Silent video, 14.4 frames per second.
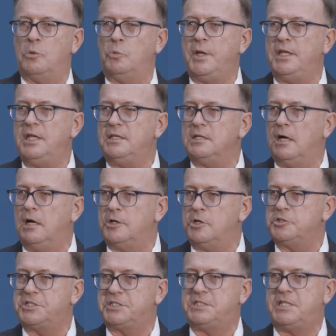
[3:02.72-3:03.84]
that we need to
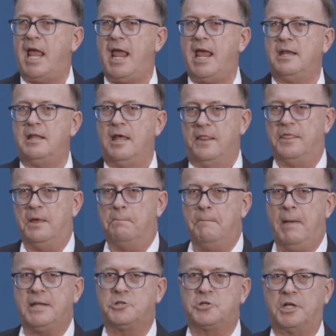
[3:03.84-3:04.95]
understand the
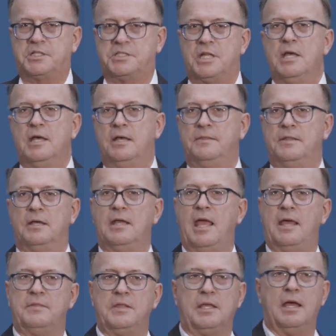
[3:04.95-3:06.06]
metrics and
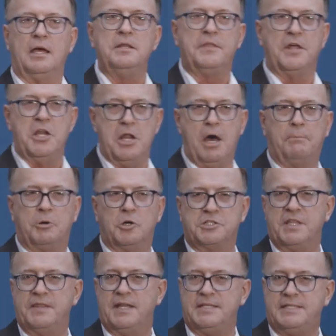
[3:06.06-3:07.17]
the
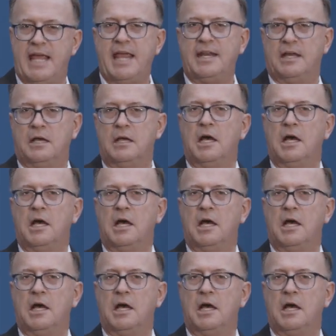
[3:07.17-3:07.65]
numbers and the data